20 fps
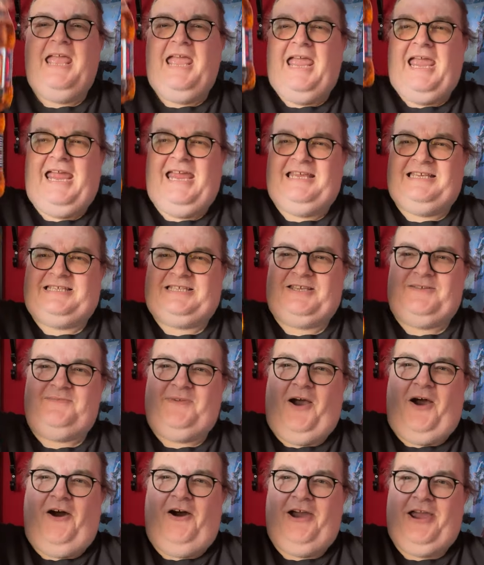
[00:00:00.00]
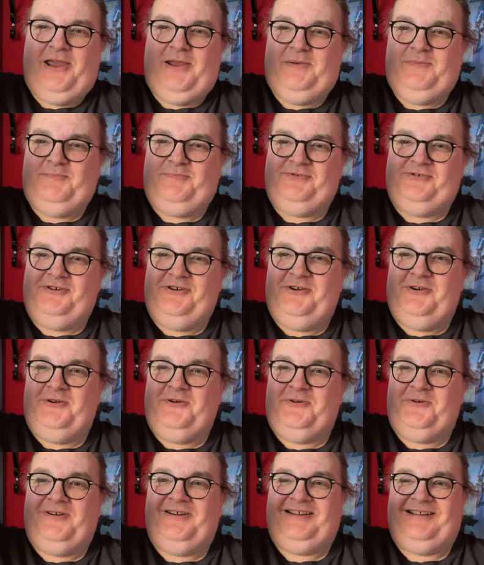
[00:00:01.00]
is some Iron
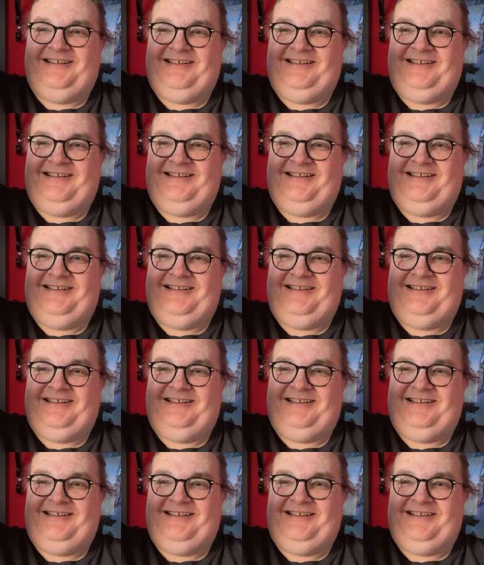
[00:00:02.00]
Brew.